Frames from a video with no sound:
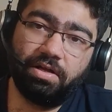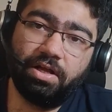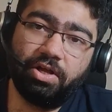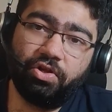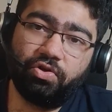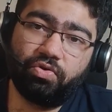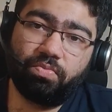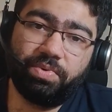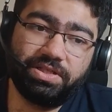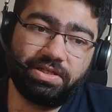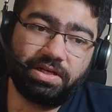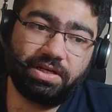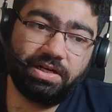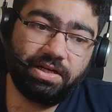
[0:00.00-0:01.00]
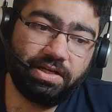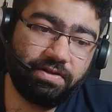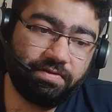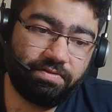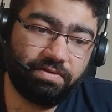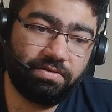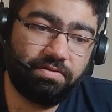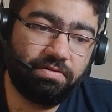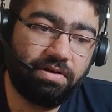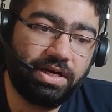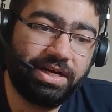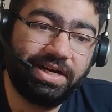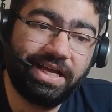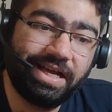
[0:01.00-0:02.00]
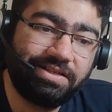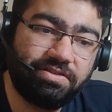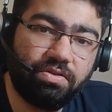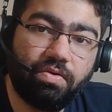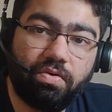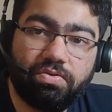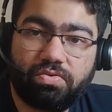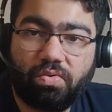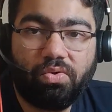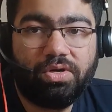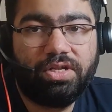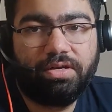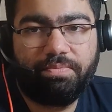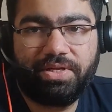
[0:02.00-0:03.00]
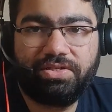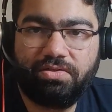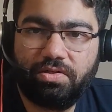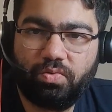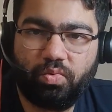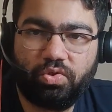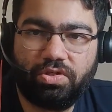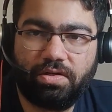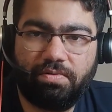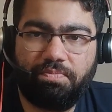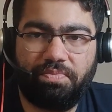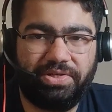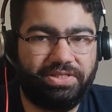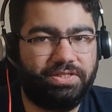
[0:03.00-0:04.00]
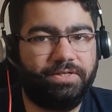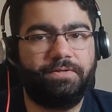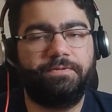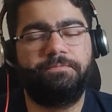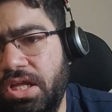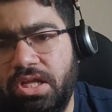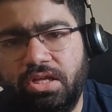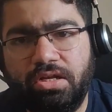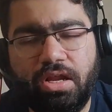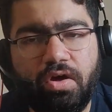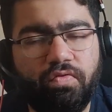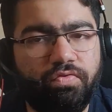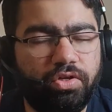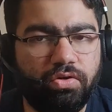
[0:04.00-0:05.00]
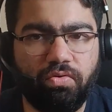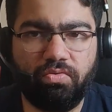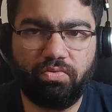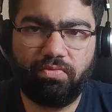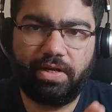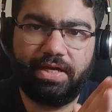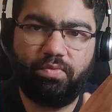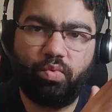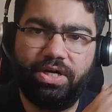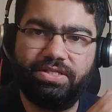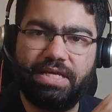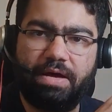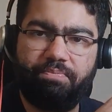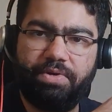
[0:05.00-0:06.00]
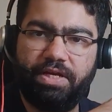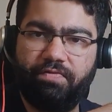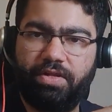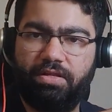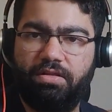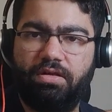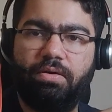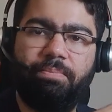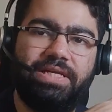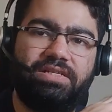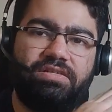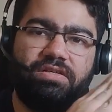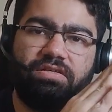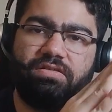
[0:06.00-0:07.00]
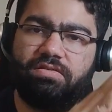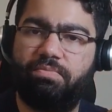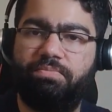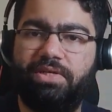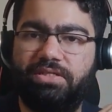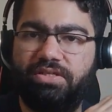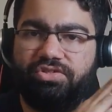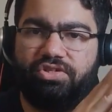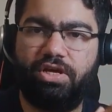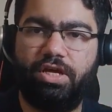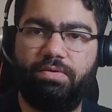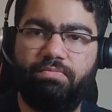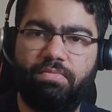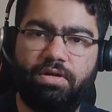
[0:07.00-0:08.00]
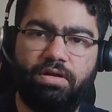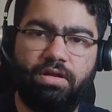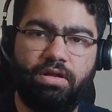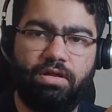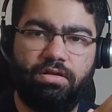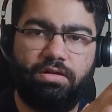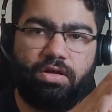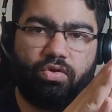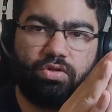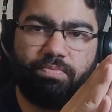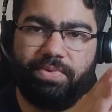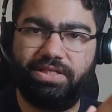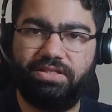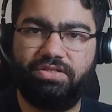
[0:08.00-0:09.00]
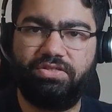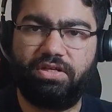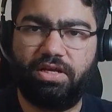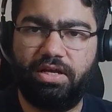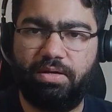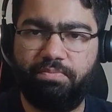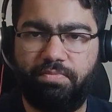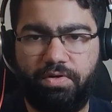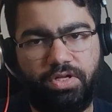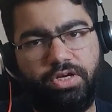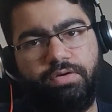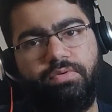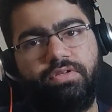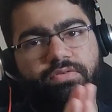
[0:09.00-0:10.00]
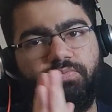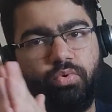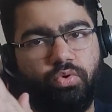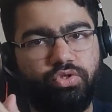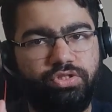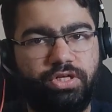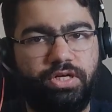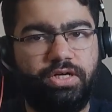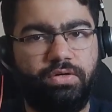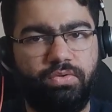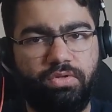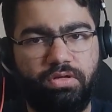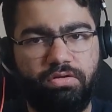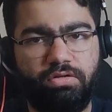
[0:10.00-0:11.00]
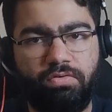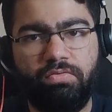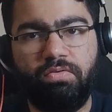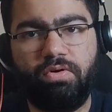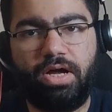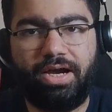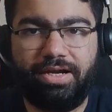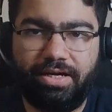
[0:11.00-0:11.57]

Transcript: to basically index those older messages which are present. Now we know like what is happening when the message came. Now the message came, it is posted into the queue and it